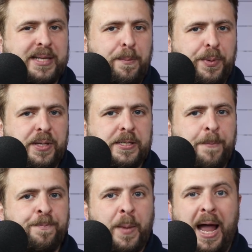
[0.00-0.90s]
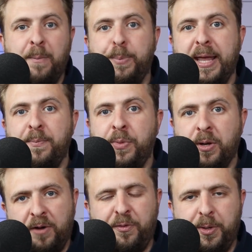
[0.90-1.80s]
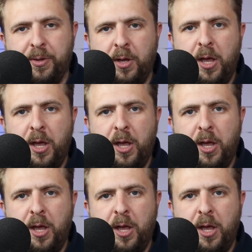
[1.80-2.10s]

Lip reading: companies. I blame the government.